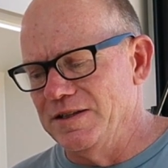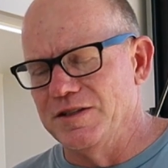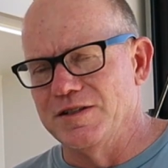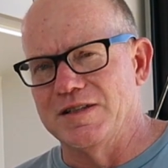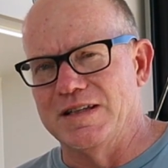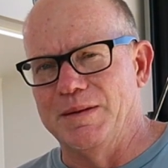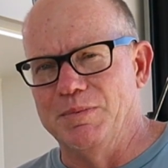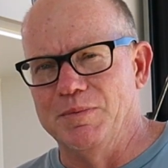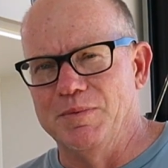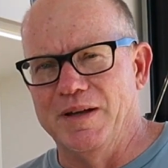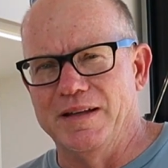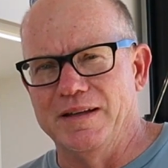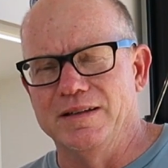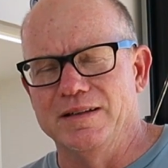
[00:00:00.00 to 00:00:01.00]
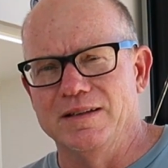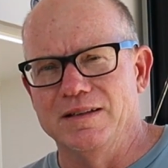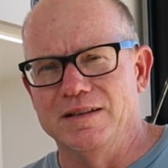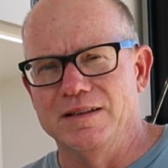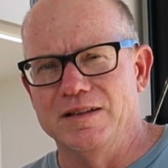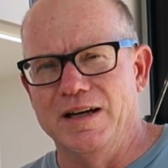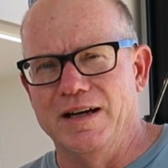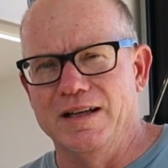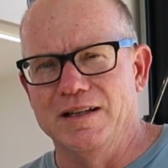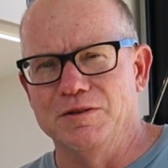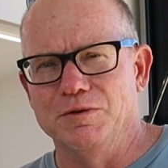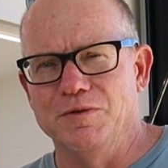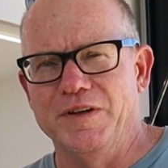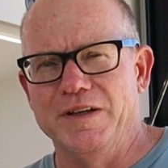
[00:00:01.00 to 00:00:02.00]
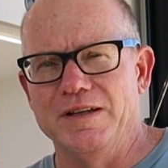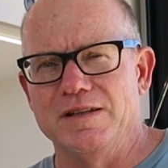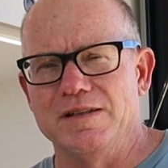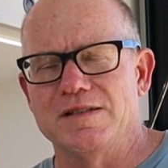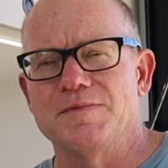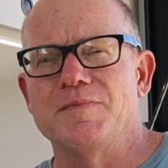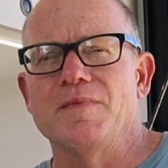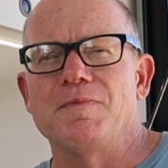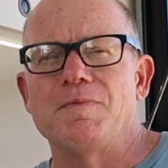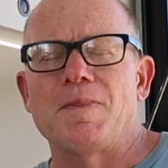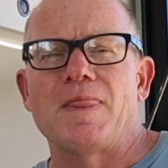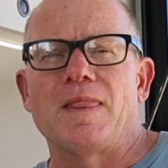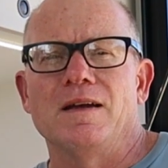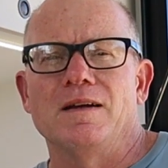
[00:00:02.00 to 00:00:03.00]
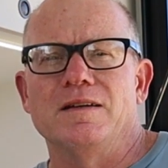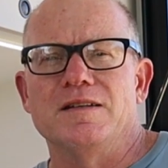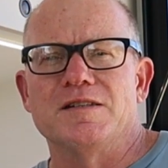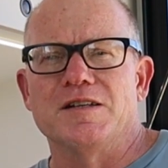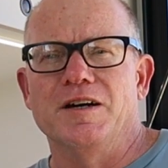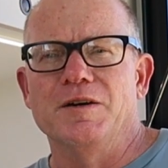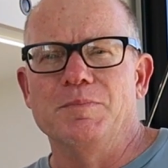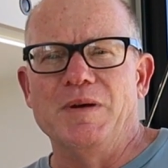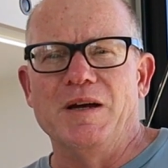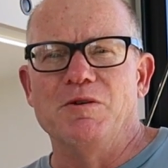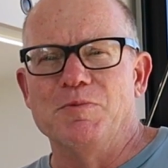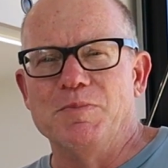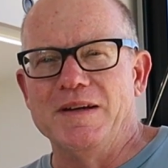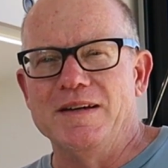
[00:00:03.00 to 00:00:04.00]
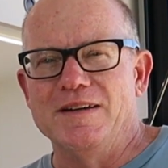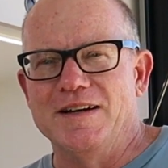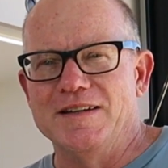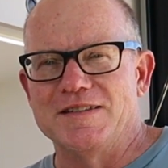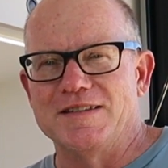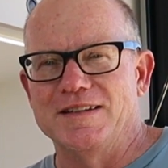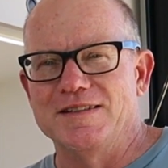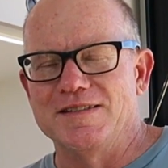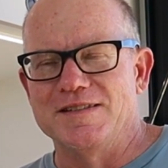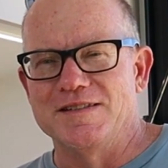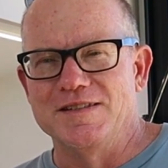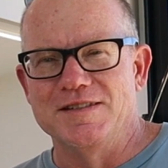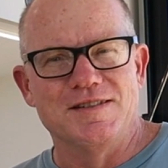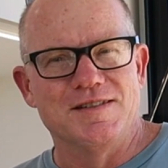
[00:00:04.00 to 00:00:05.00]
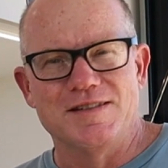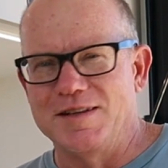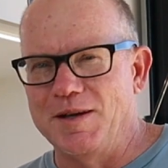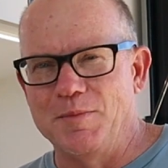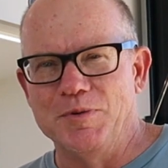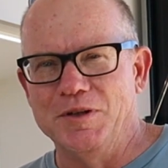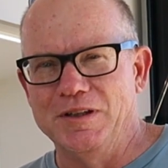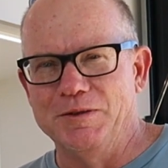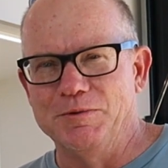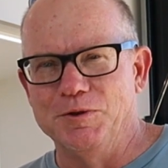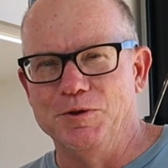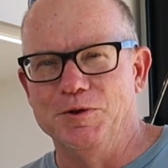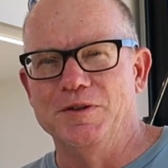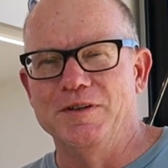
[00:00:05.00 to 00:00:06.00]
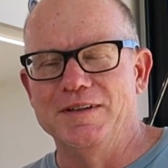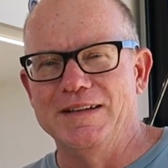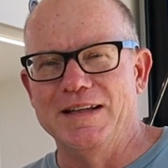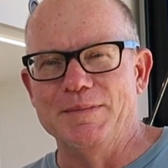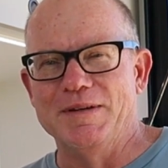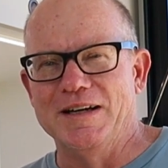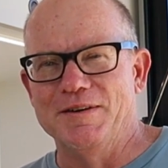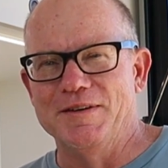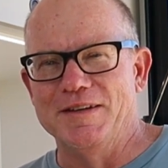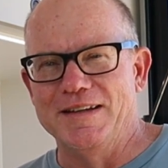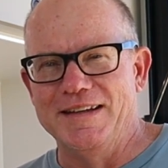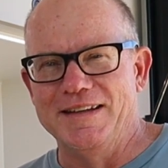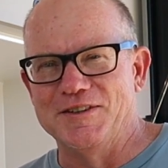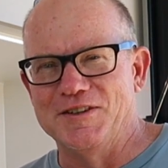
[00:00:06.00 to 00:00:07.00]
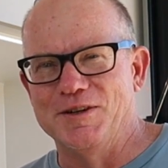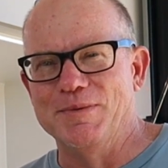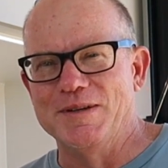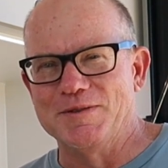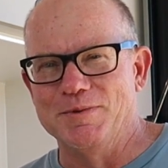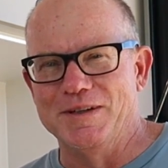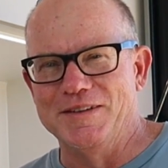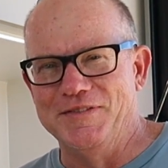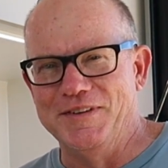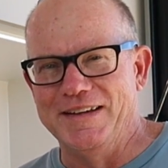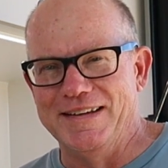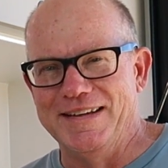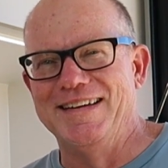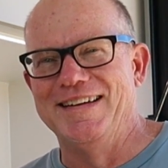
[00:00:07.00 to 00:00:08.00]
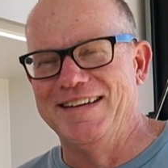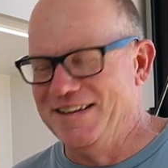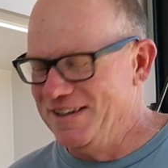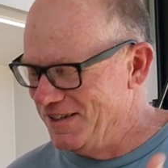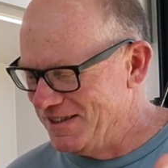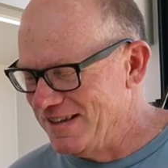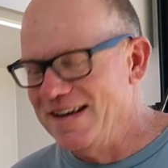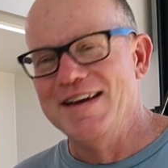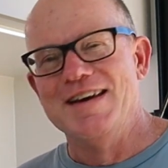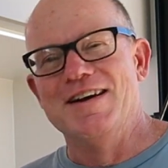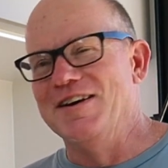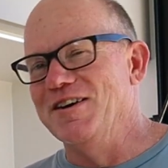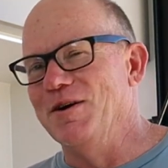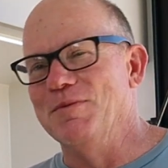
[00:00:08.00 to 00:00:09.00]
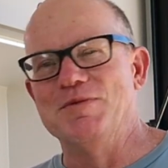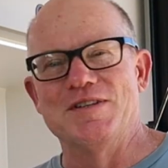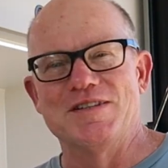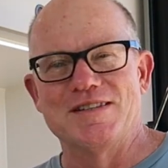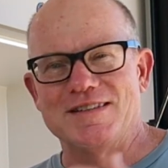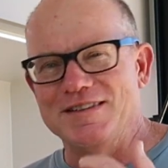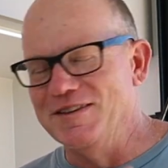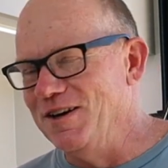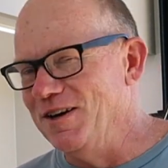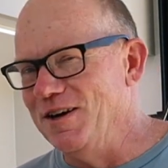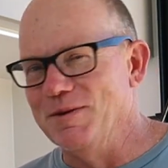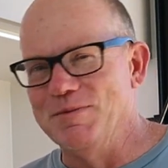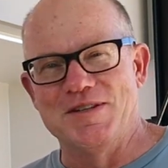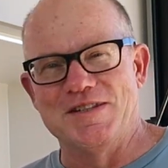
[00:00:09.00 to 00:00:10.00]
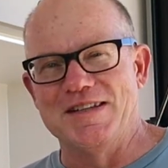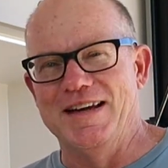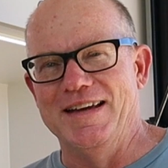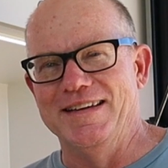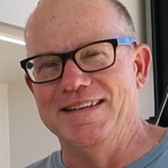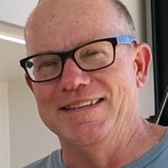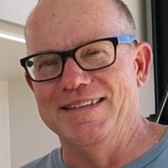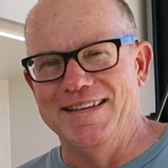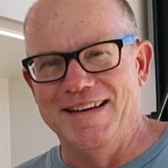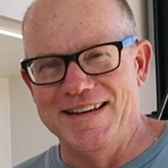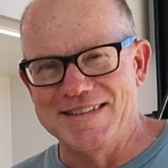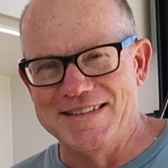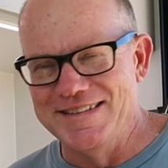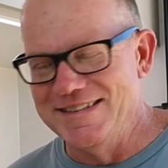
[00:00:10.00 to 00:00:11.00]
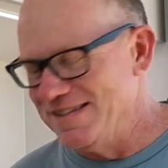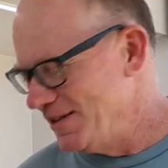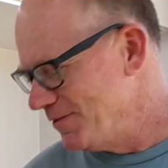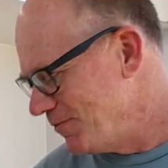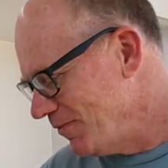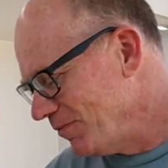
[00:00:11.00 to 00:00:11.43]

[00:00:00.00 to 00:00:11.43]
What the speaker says: just a couple of other little things. So bear with me. As I said, this is purely raw. Let me know in the comments what you think, because I'm just saying it as it is.